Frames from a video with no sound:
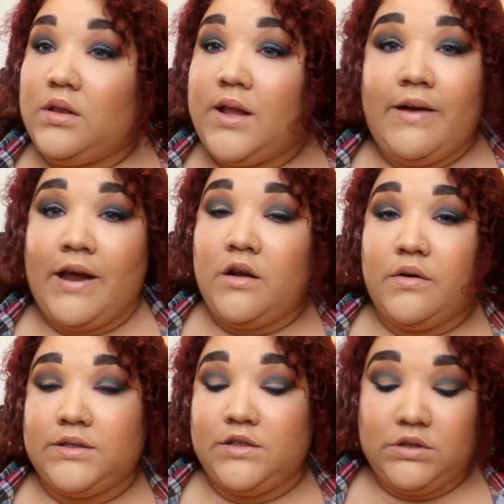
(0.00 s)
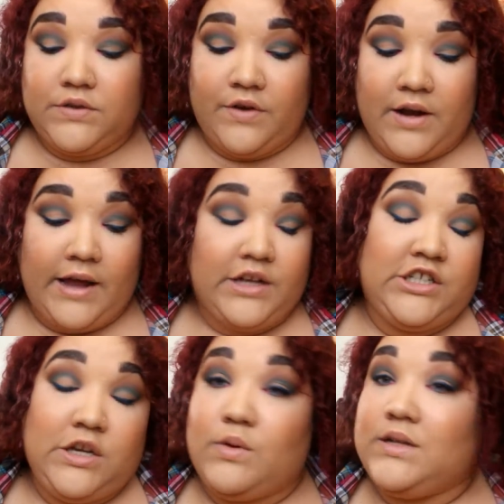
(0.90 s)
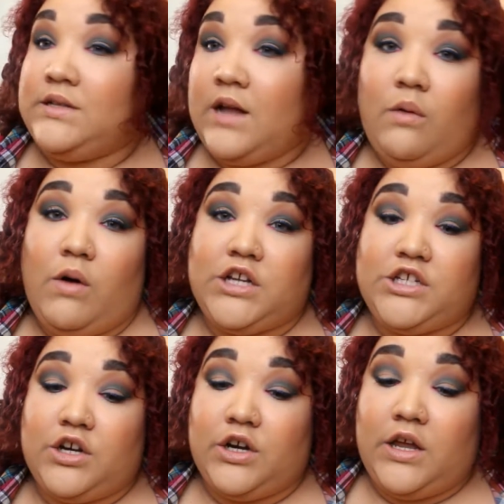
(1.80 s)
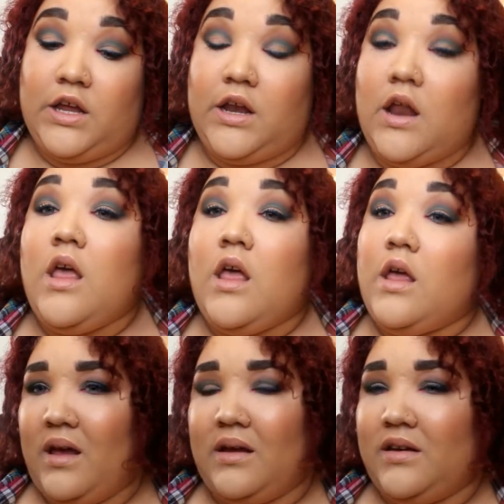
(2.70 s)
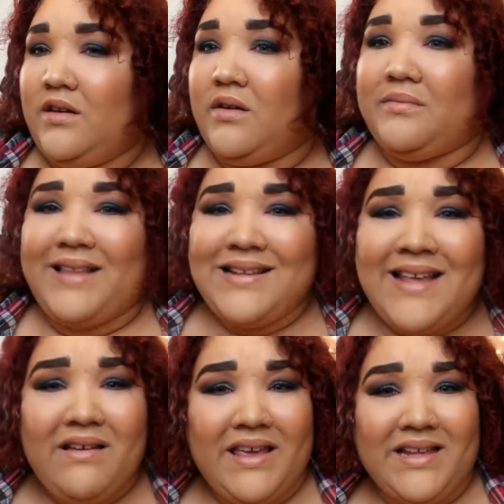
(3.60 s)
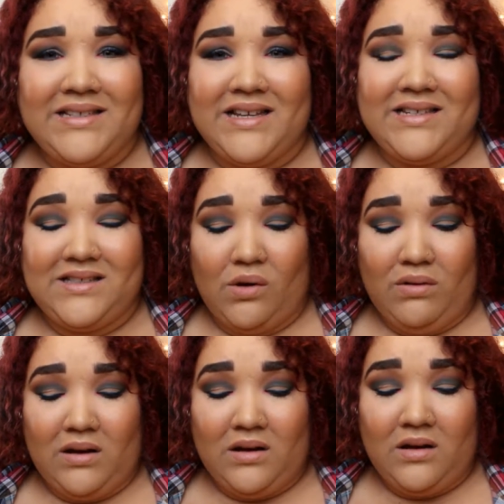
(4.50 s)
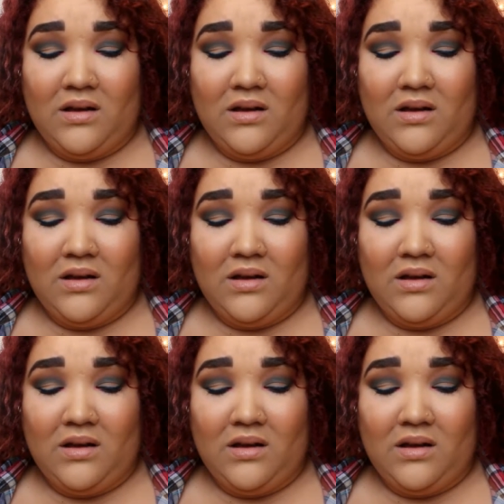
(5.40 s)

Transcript: There ain't no excuse for that. She was not watching her kid. And, you know, that's how kids get stolen.